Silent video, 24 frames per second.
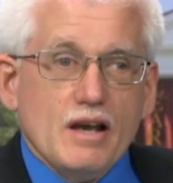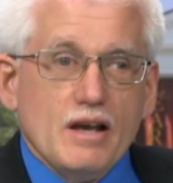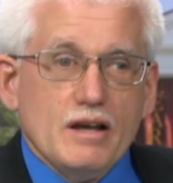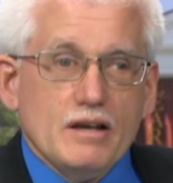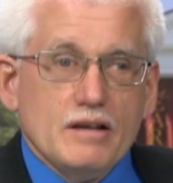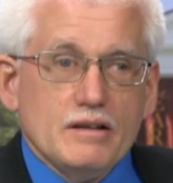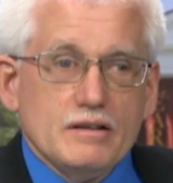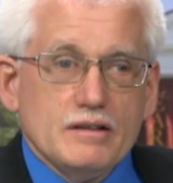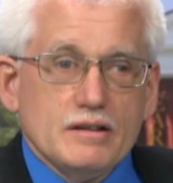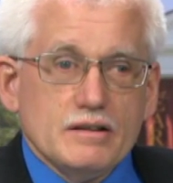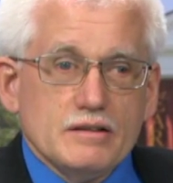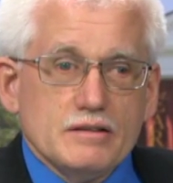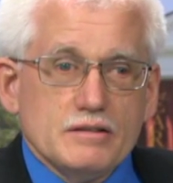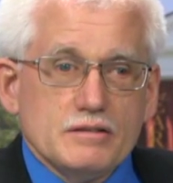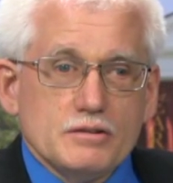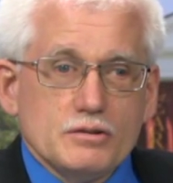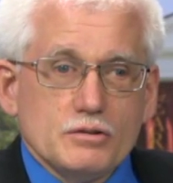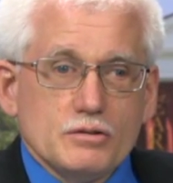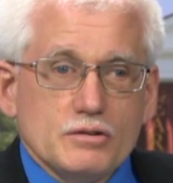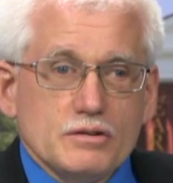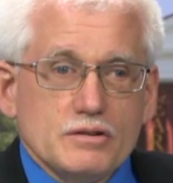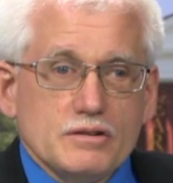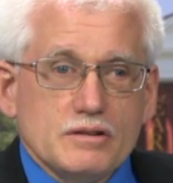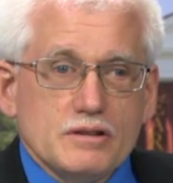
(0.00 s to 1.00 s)
And uh,
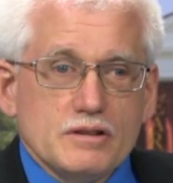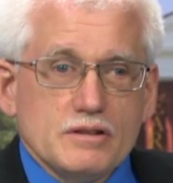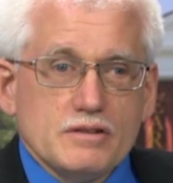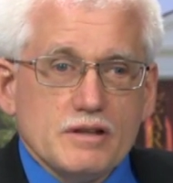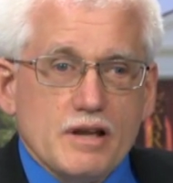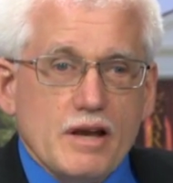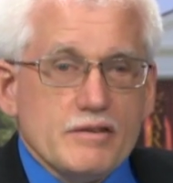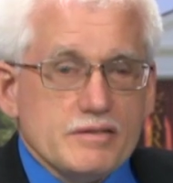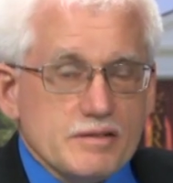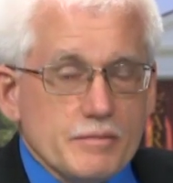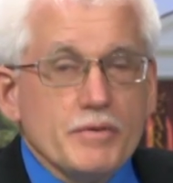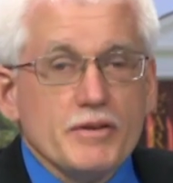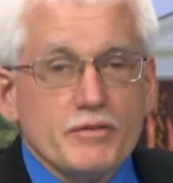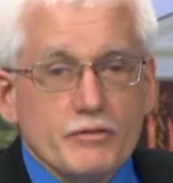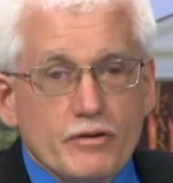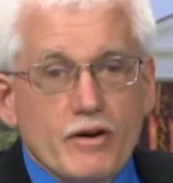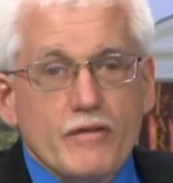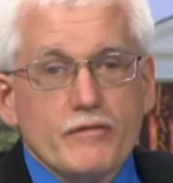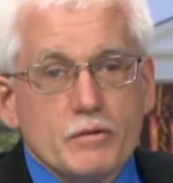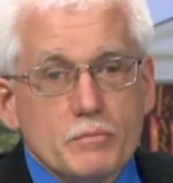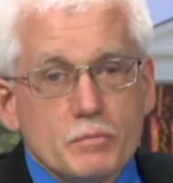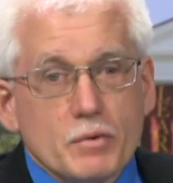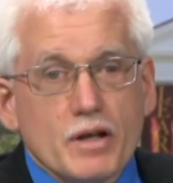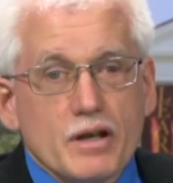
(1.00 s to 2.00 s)
so it, there's uh, something for
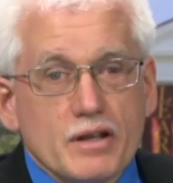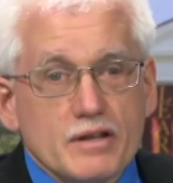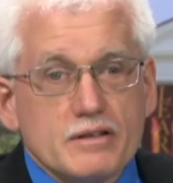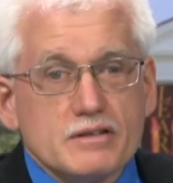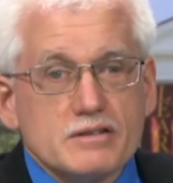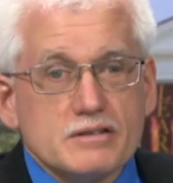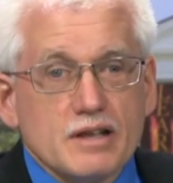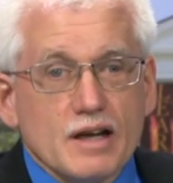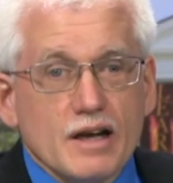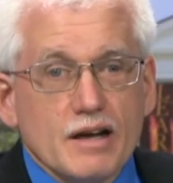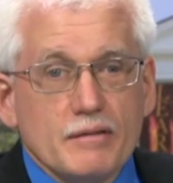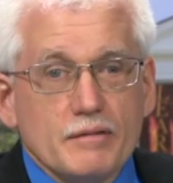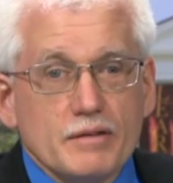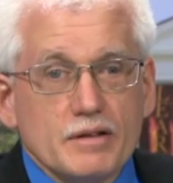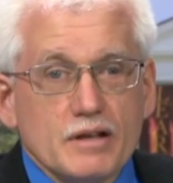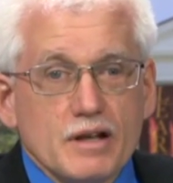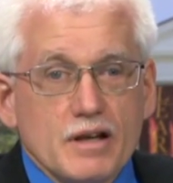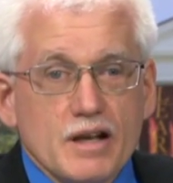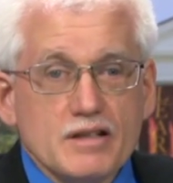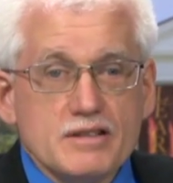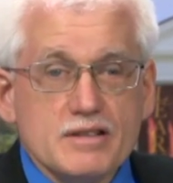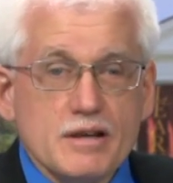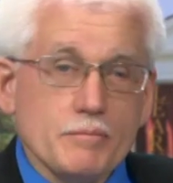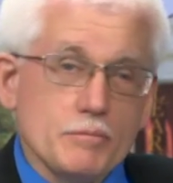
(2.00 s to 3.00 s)
everybody this time. And,
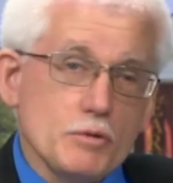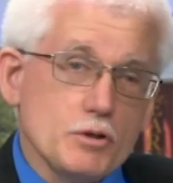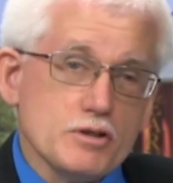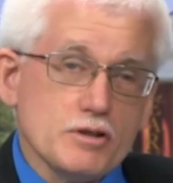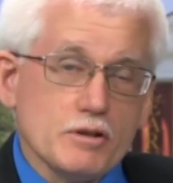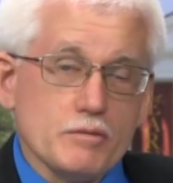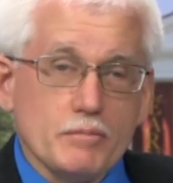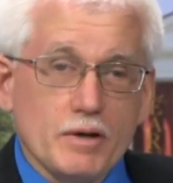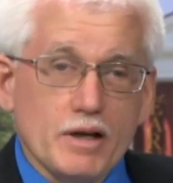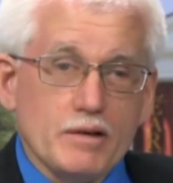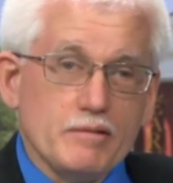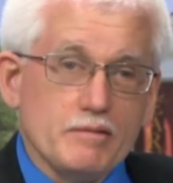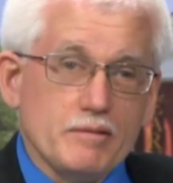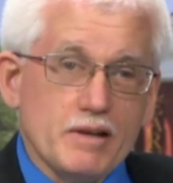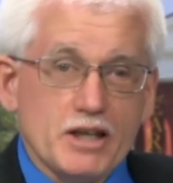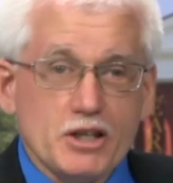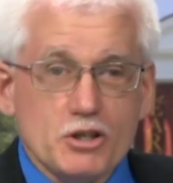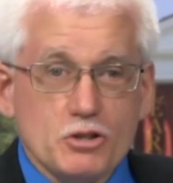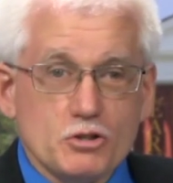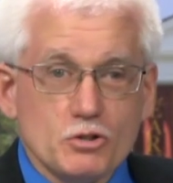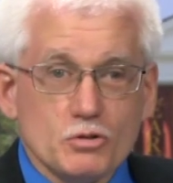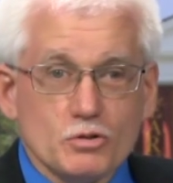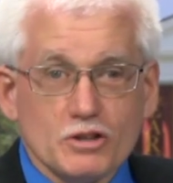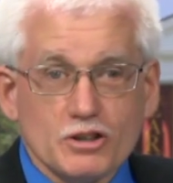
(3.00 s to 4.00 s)
and some music might make
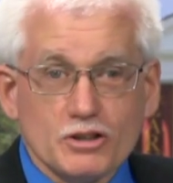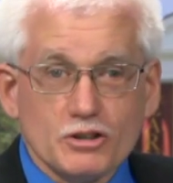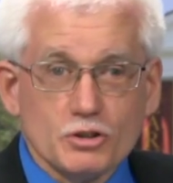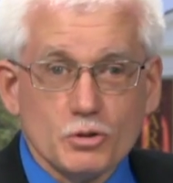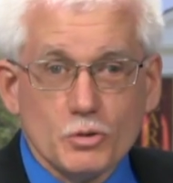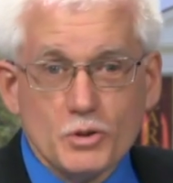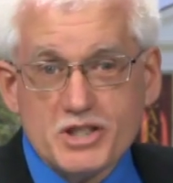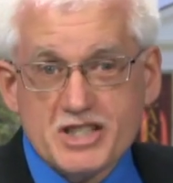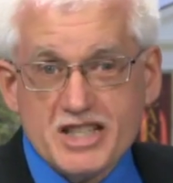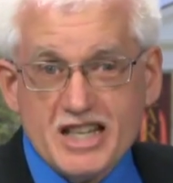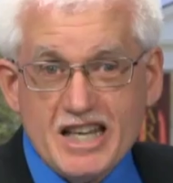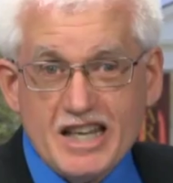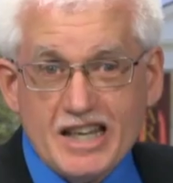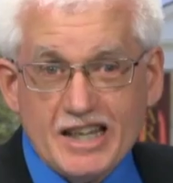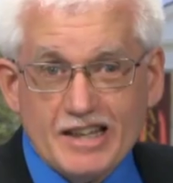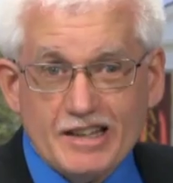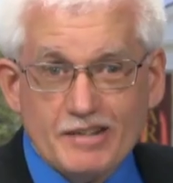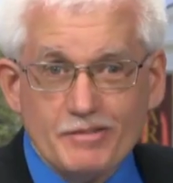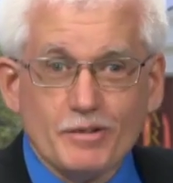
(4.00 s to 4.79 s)
you do a little twisting.